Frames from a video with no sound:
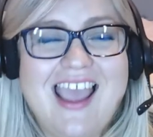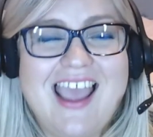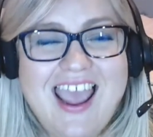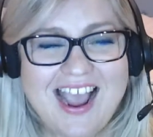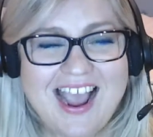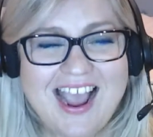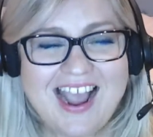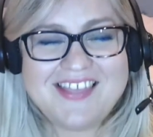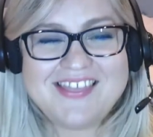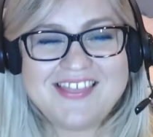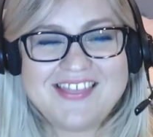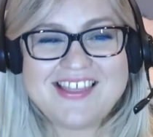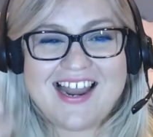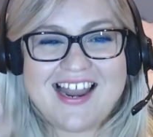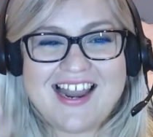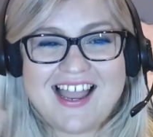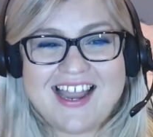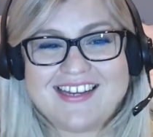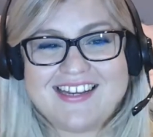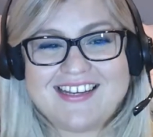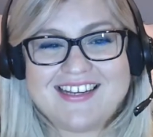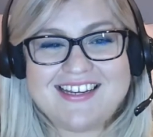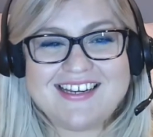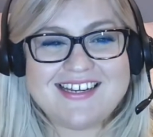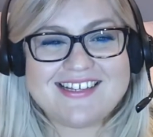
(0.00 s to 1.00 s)
and the
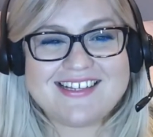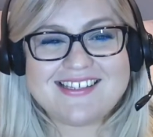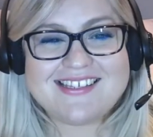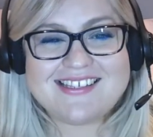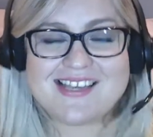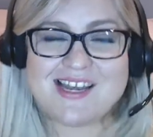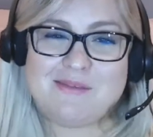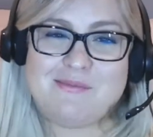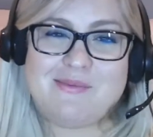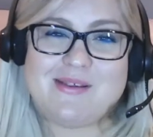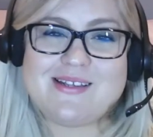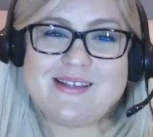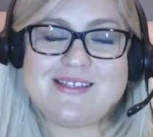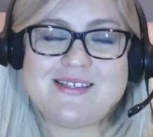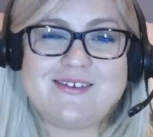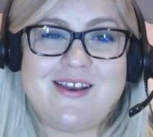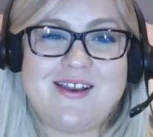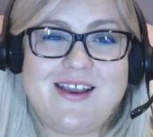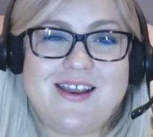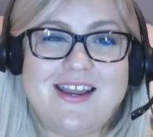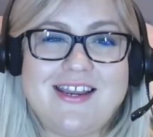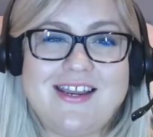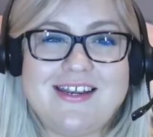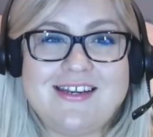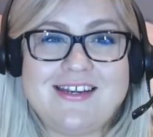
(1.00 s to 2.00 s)
lighting is still a bit
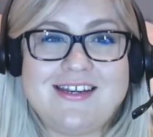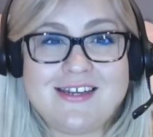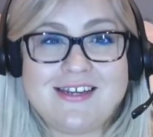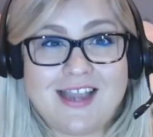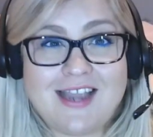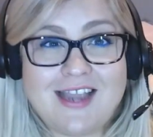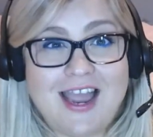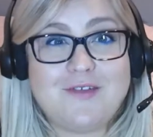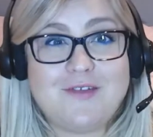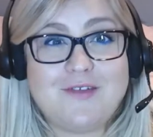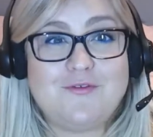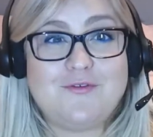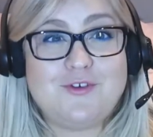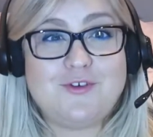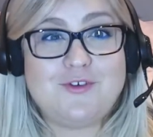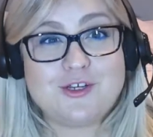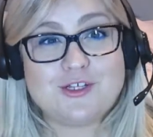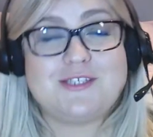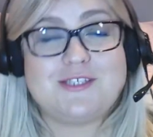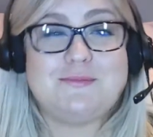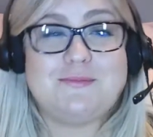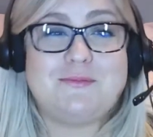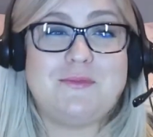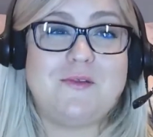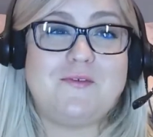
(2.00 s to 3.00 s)
strange. I have
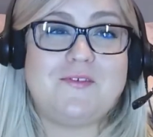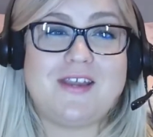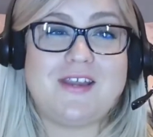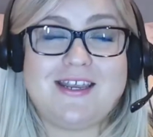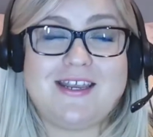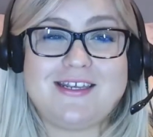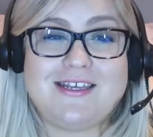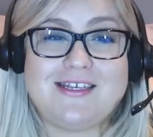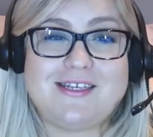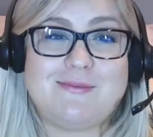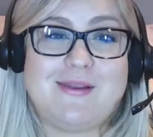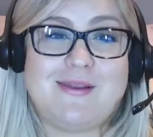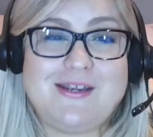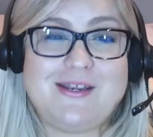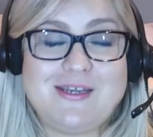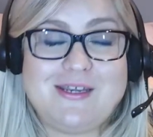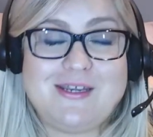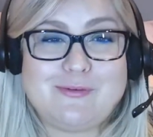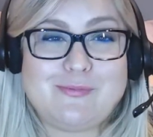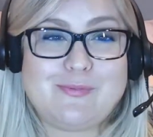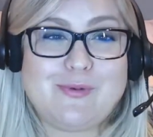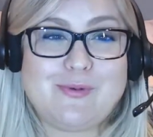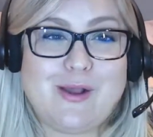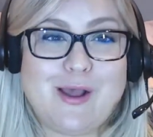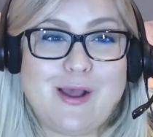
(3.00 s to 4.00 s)
just moved into my new
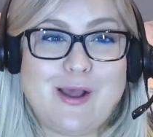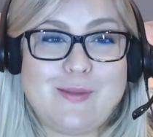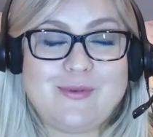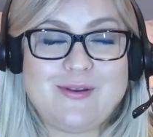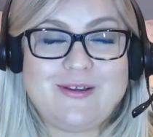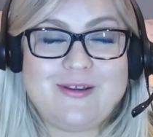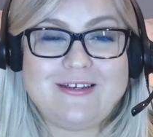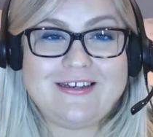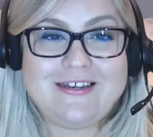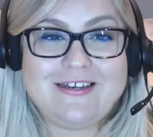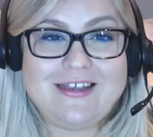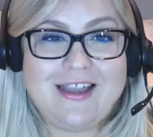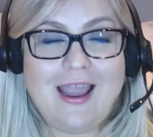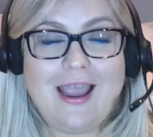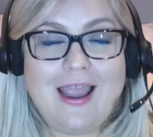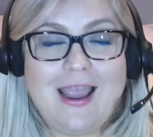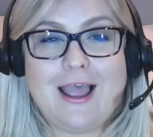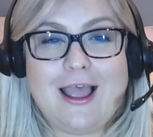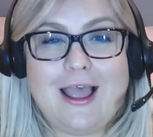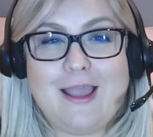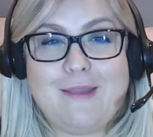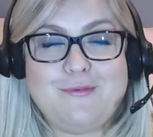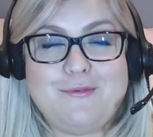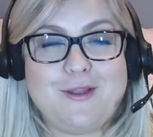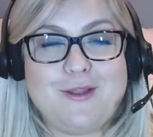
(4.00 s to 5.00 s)
apartment.
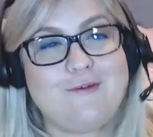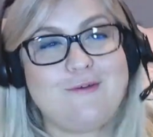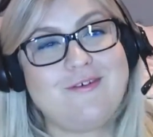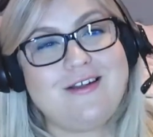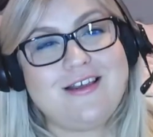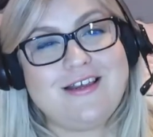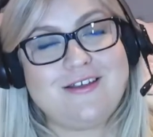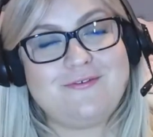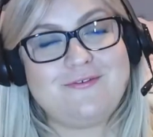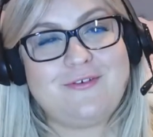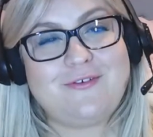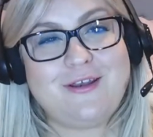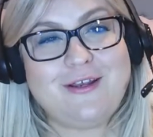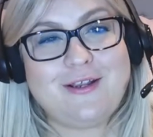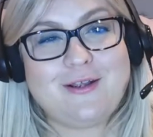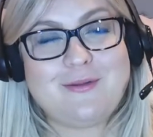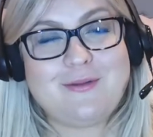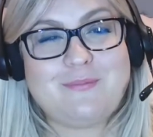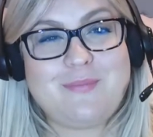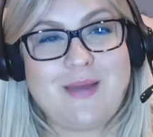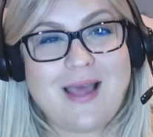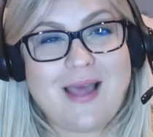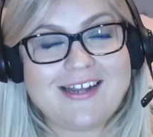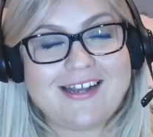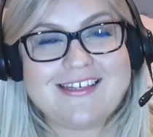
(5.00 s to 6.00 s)
I'm not really fully
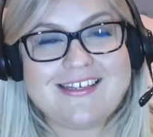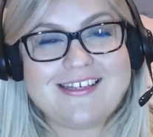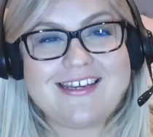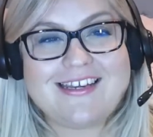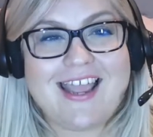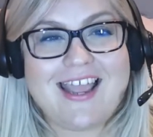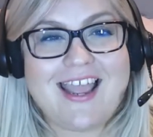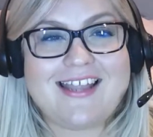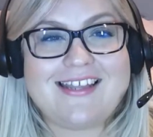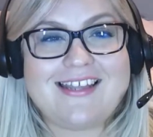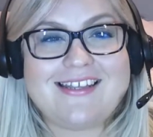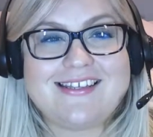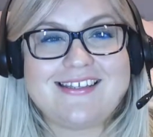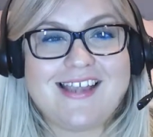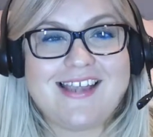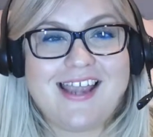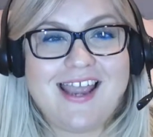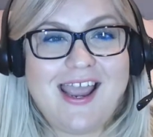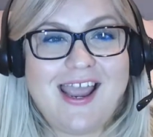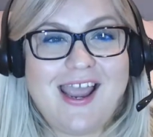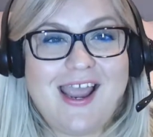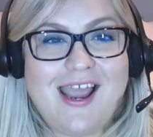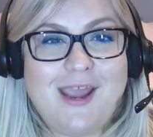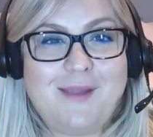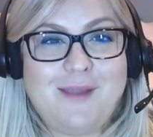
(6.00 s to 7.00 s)
unpacked yet,
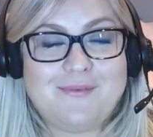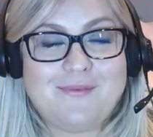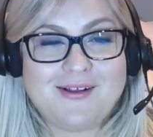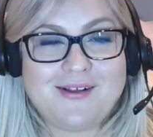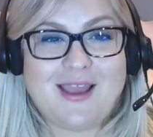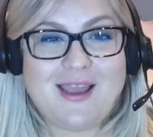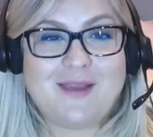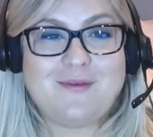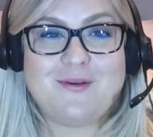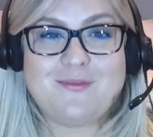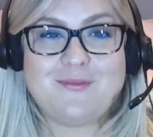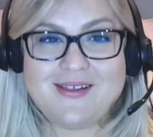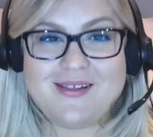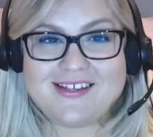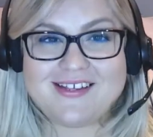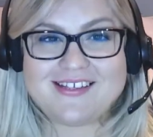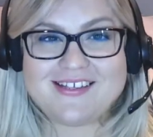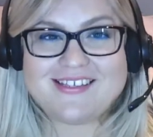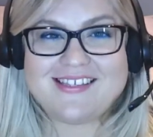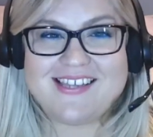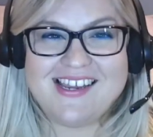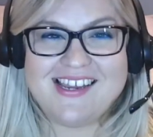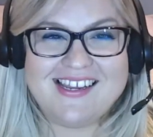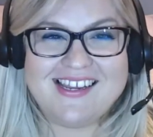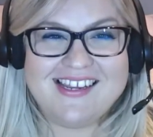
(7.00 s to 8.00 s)
but I
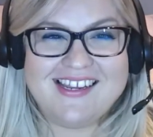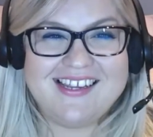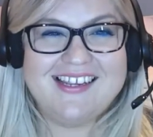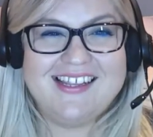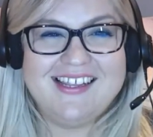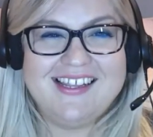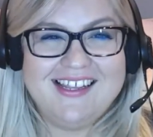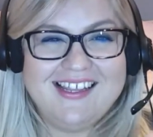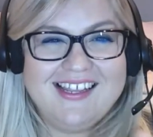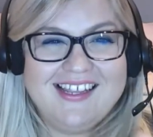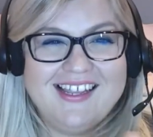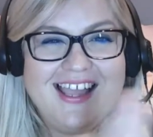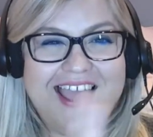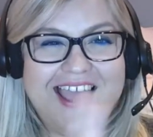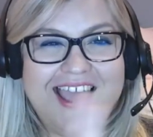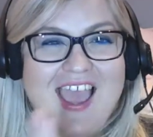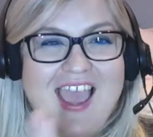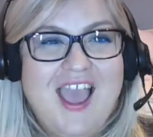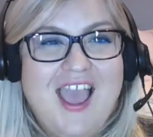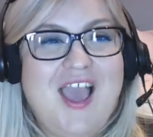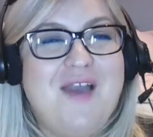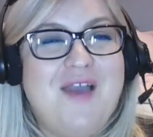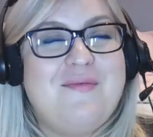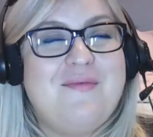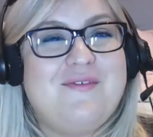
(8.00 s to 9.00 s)
promise
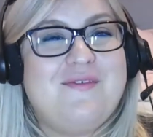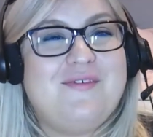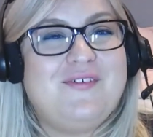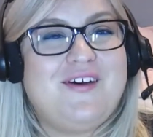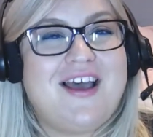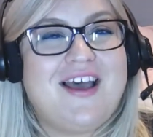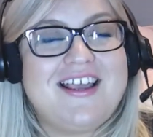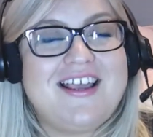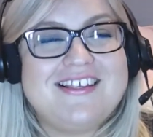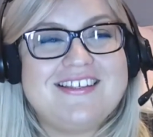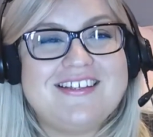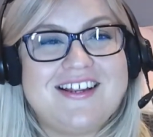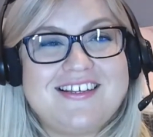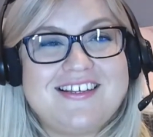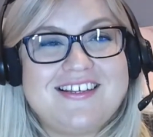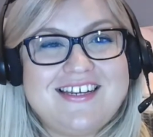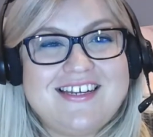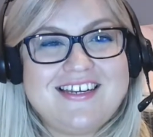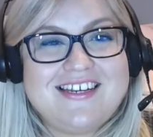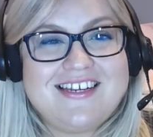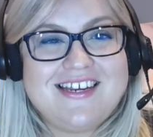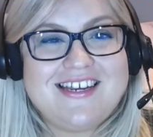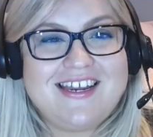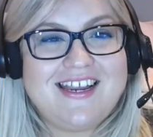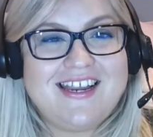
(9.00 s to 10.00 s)
before I start
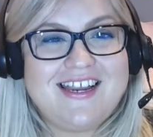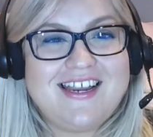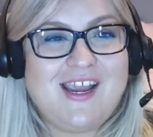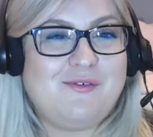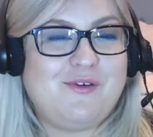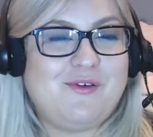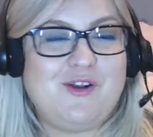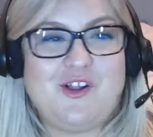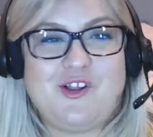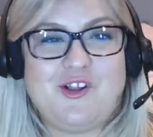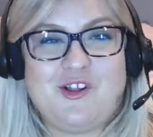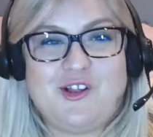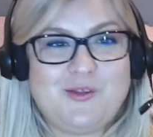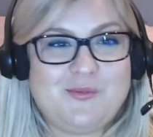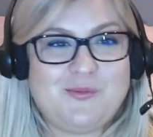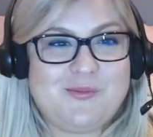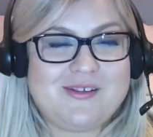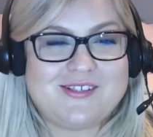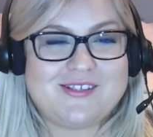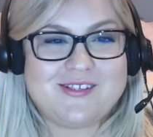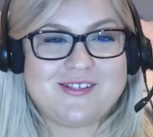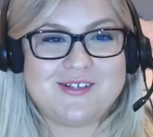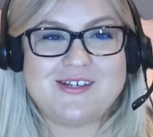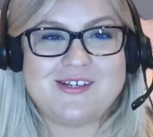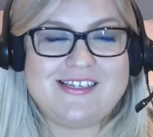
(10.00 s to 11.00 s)
teaching it will all be
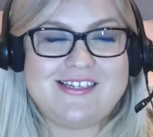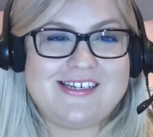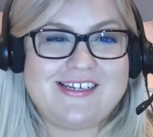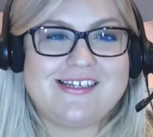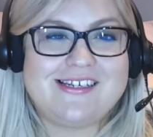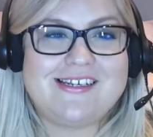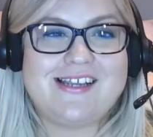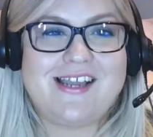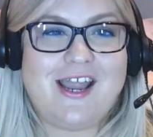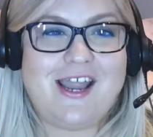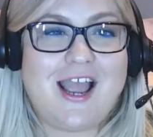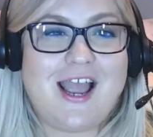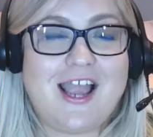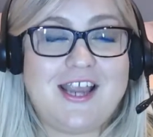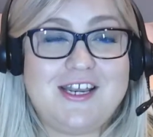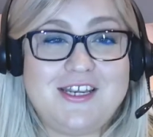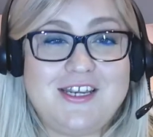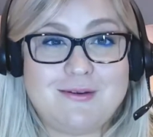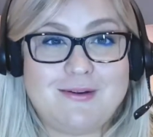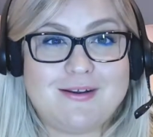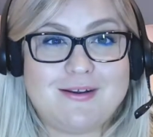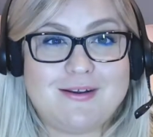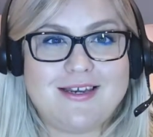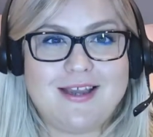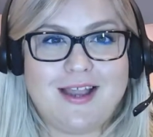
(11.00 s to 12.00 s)
sorted. I do
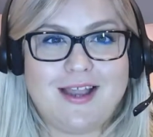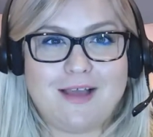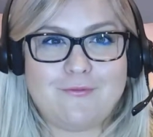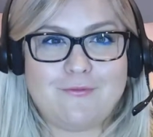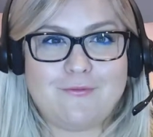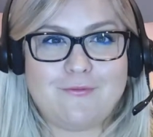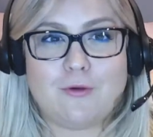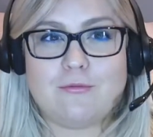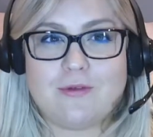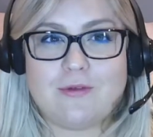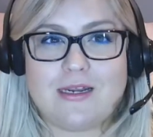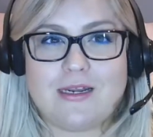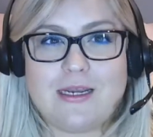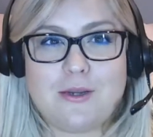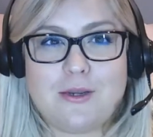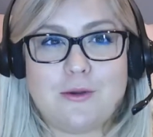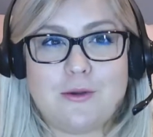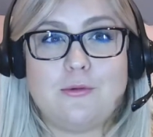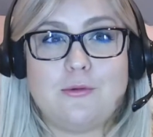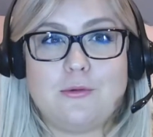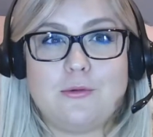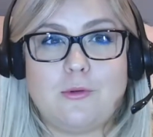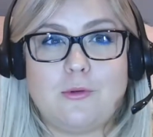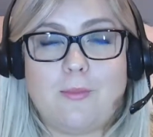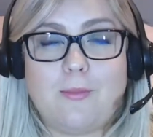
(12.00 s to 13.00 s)
actually have a really
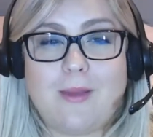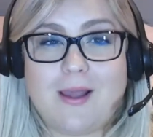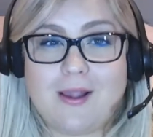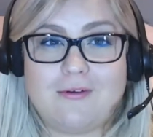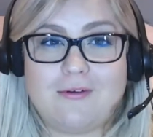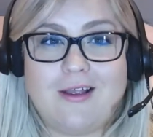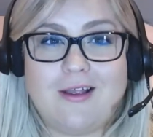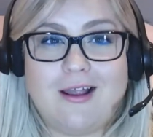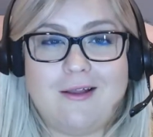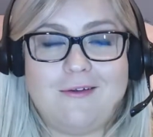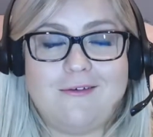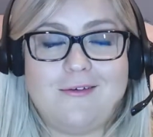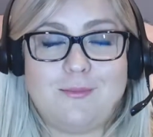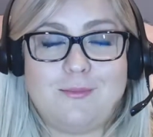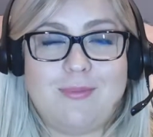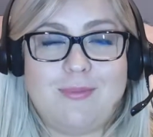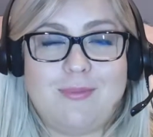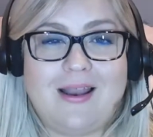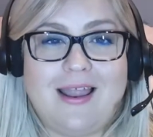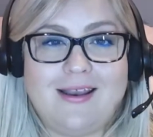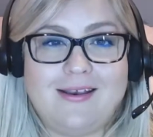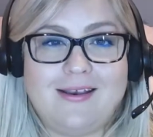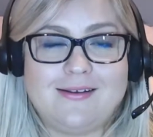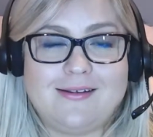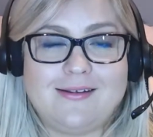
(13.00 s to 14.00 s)
cool background
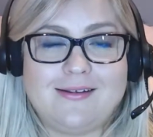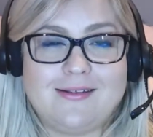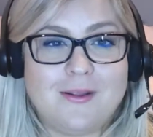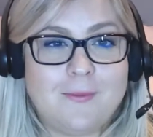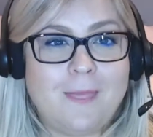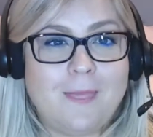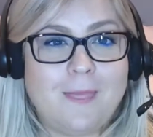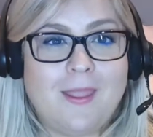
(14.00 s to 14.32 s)
planned.